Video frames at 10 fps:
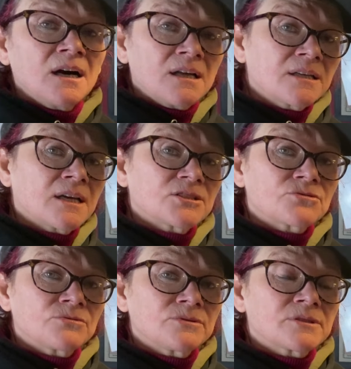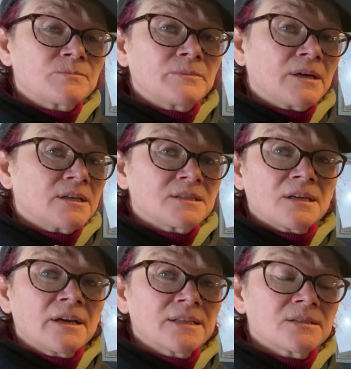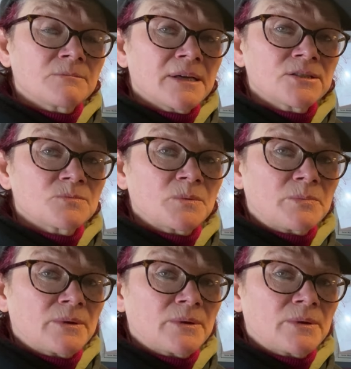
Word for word: unnatural uh, diet and management